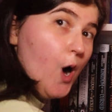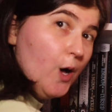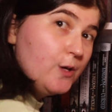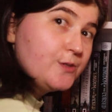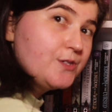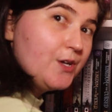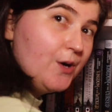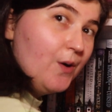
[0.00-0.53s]

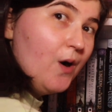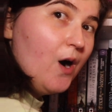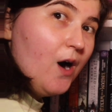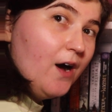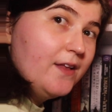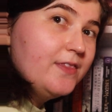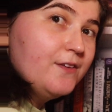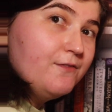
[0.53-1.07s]
also
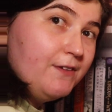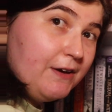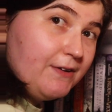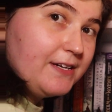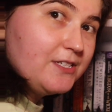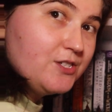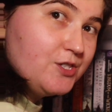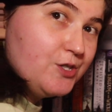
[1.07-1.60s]
on the
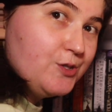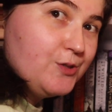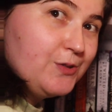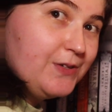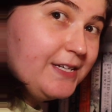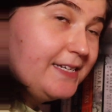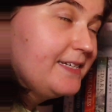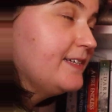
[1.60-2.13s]
very
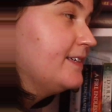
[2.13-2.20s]
soon